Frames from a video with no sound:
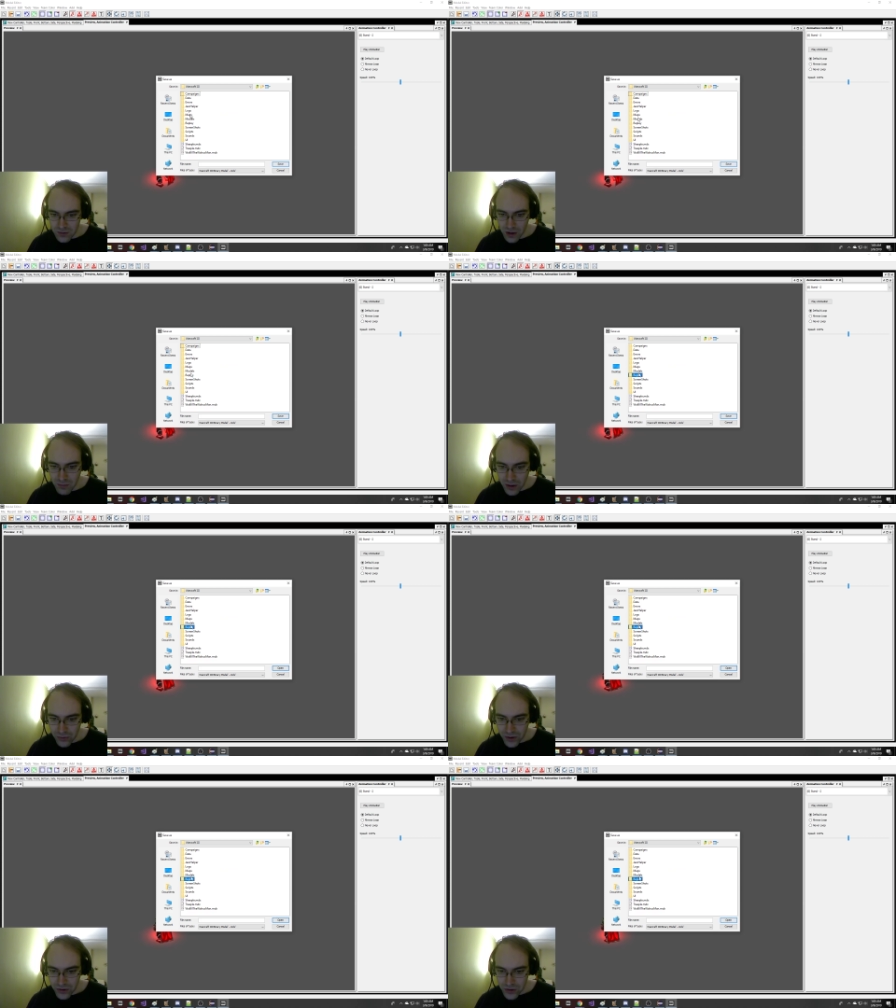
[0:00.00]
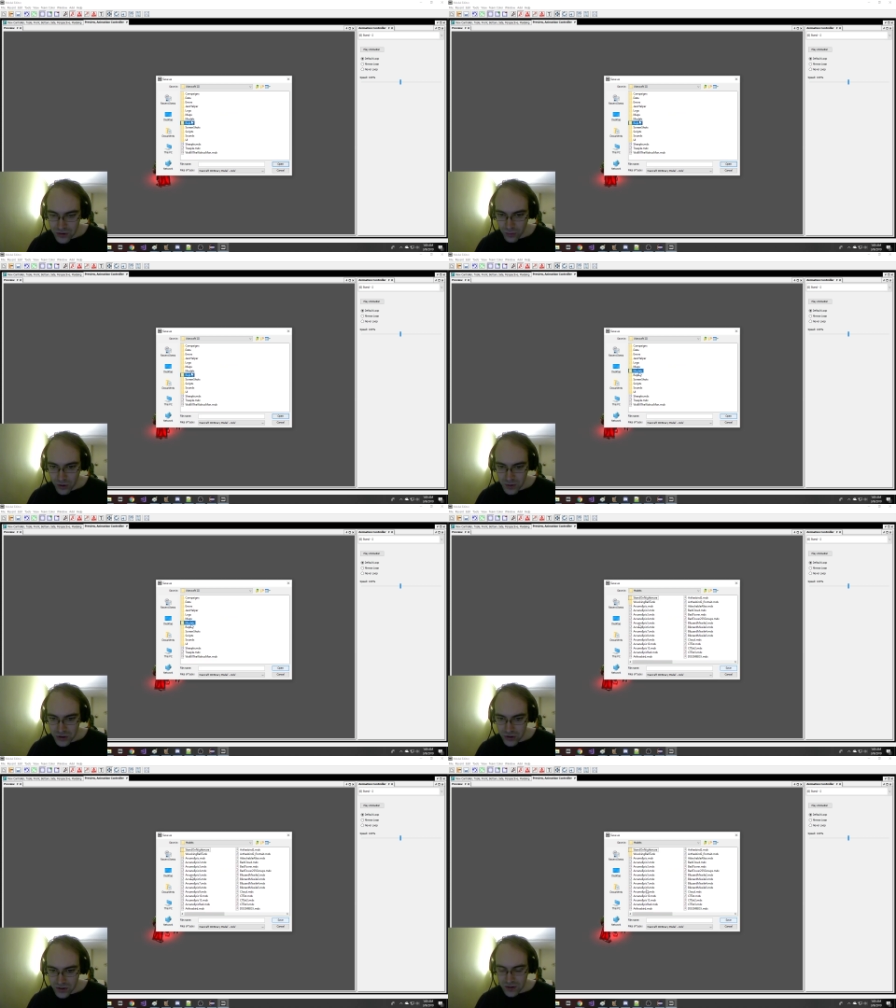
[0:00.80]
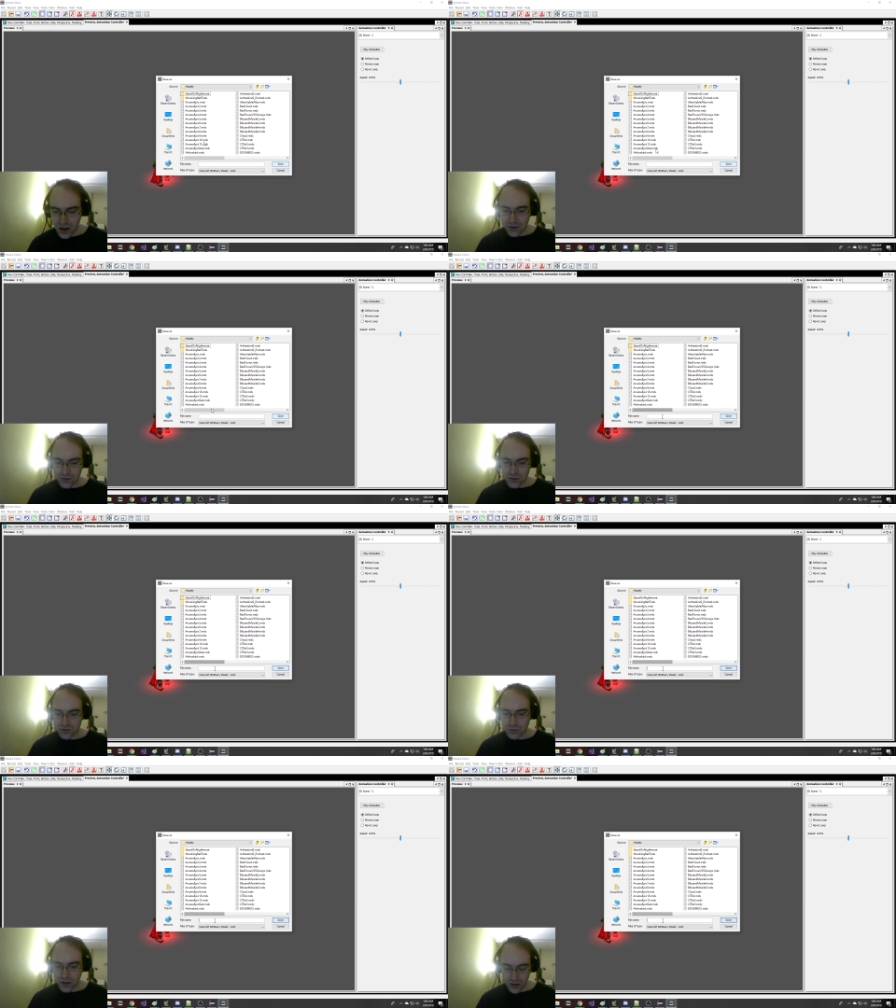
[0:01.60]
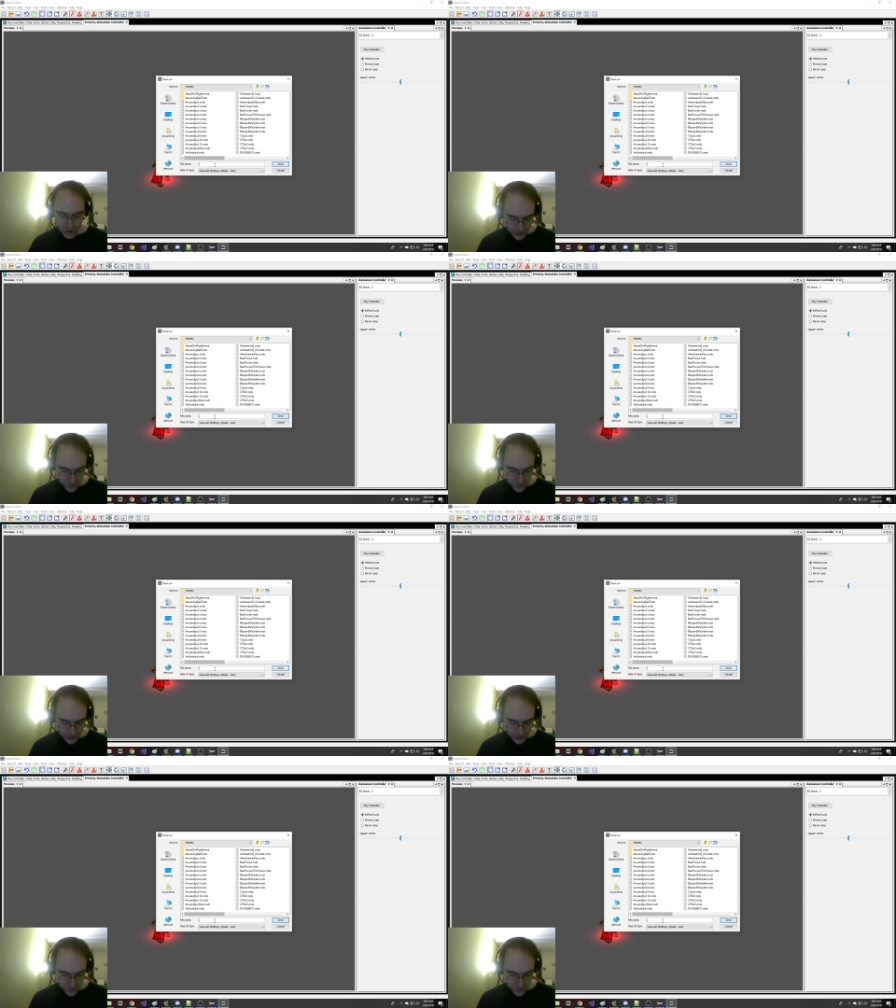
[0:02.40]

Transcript: my model renderer, so I want to be sure it's not a visual bug.